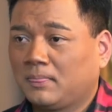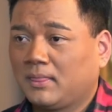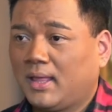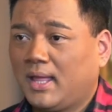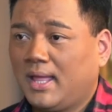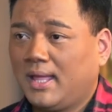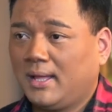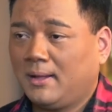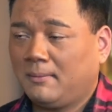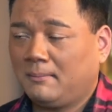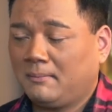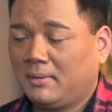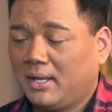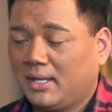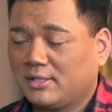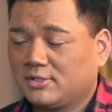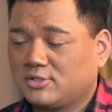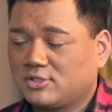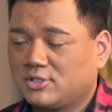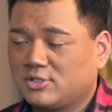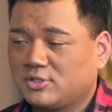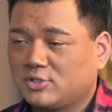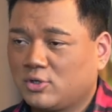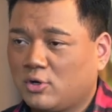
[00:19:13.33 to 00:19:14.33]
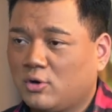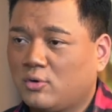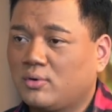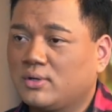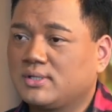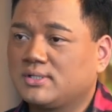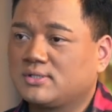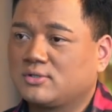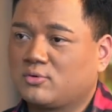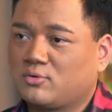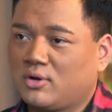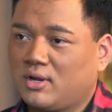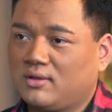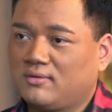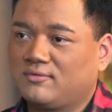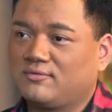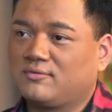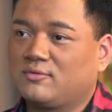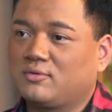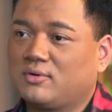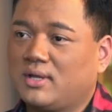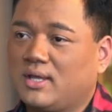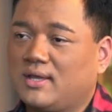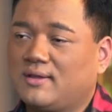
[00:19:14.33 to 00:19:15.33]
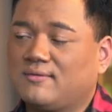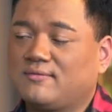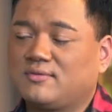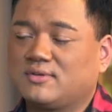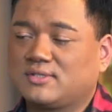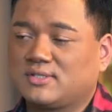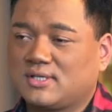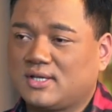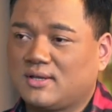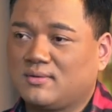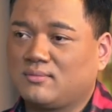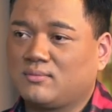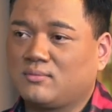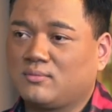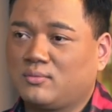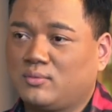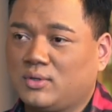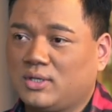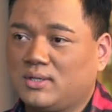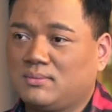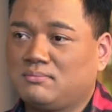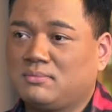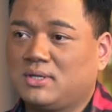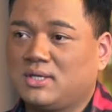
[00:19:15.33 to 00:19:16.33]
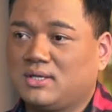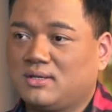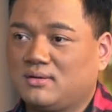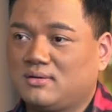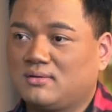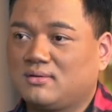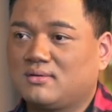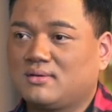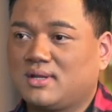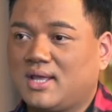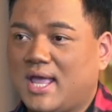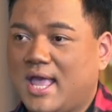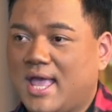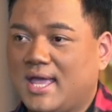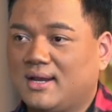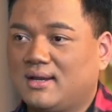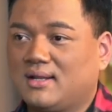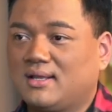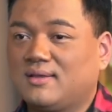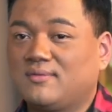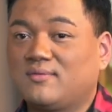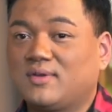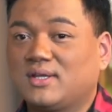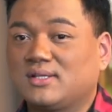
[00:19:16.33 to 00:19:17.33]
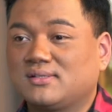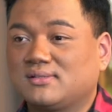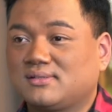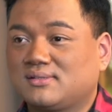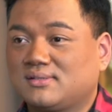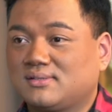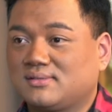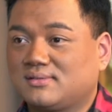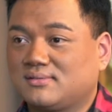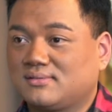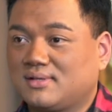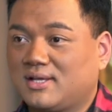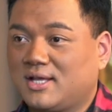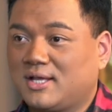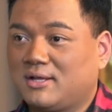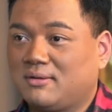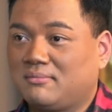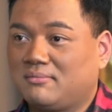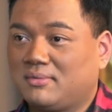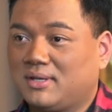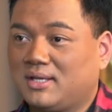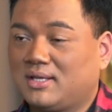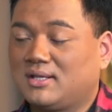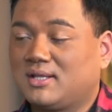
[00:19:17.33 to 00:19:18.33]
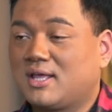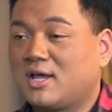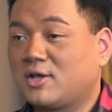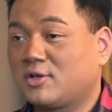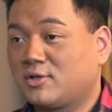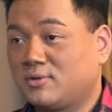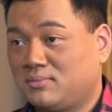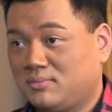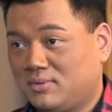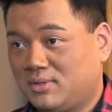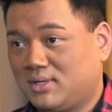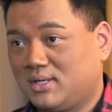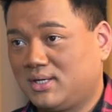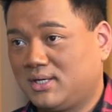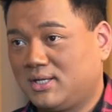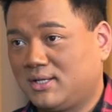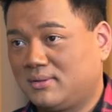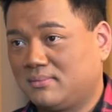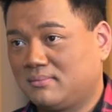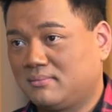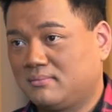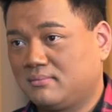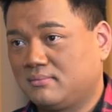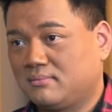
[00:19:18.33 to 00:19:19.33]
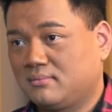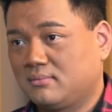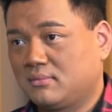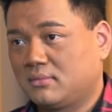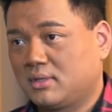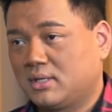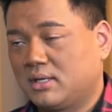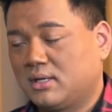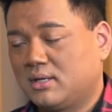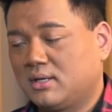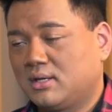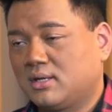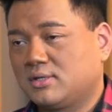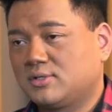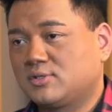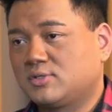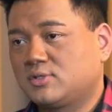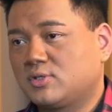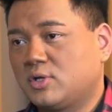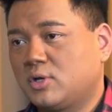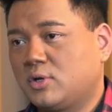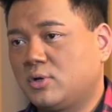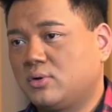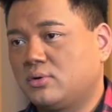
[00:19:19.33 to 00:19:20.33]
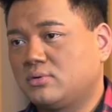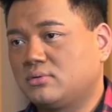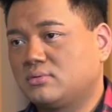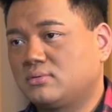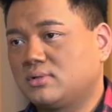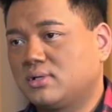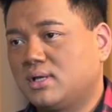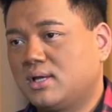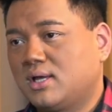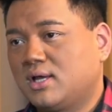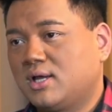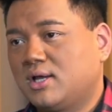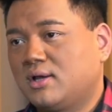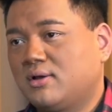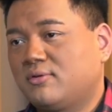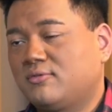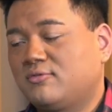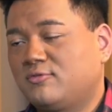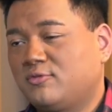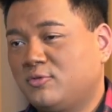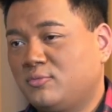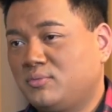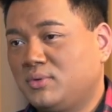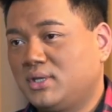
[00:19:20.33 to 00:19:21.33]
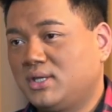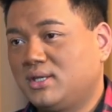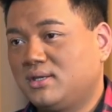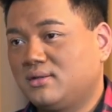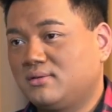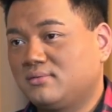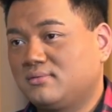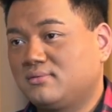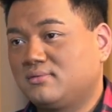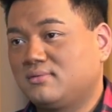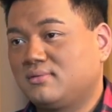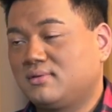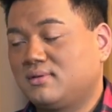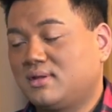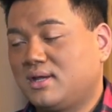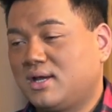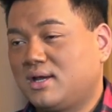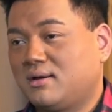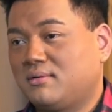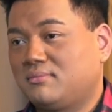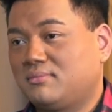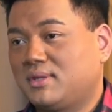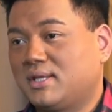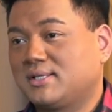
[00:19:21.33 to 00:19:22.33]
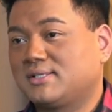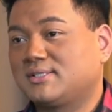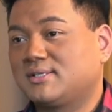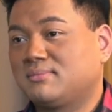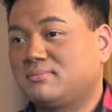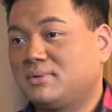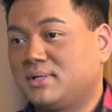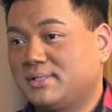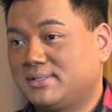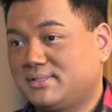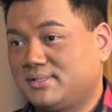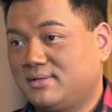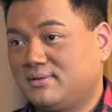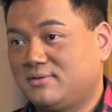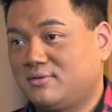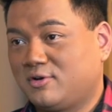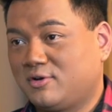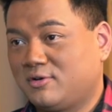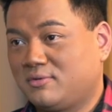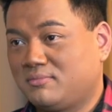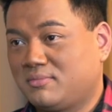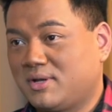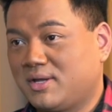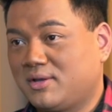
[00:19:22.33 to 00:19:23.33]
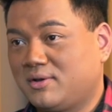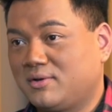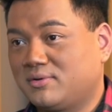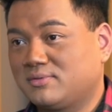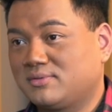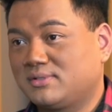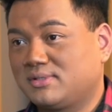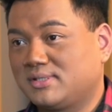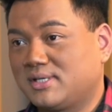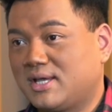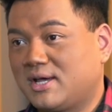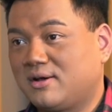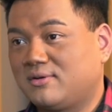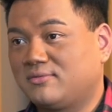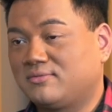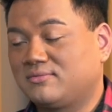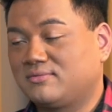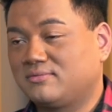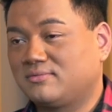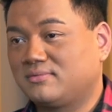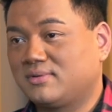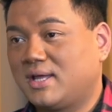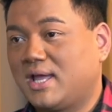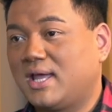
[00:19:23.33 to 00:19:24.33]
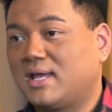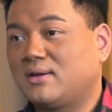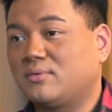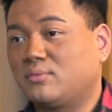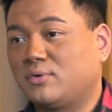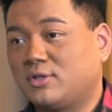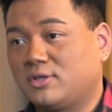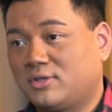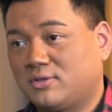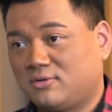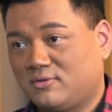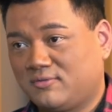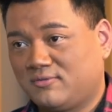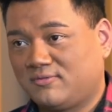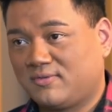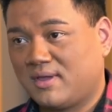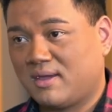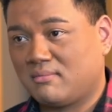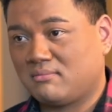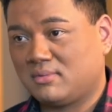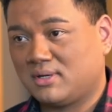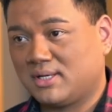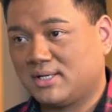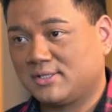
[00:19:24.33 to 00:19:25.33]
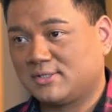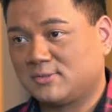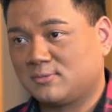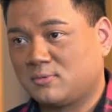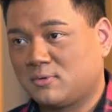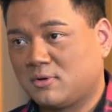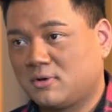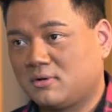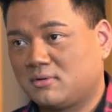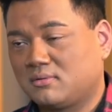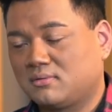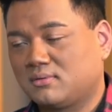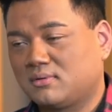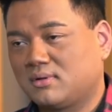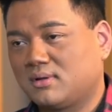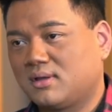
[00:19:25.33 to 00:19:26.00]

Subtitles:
and she's always grateful every time we meet at events in our community. So for me, that's a blessing on my own self and with her family as well.